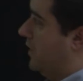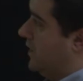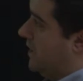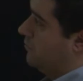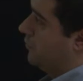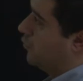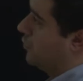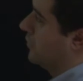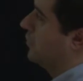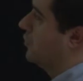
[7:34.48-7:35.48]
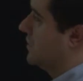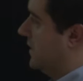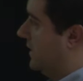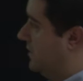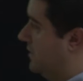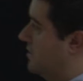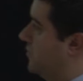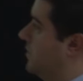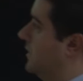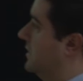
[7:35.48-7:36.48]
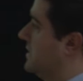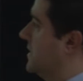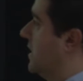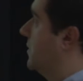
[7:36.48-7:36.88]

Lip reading: can add more nodes, like implement the same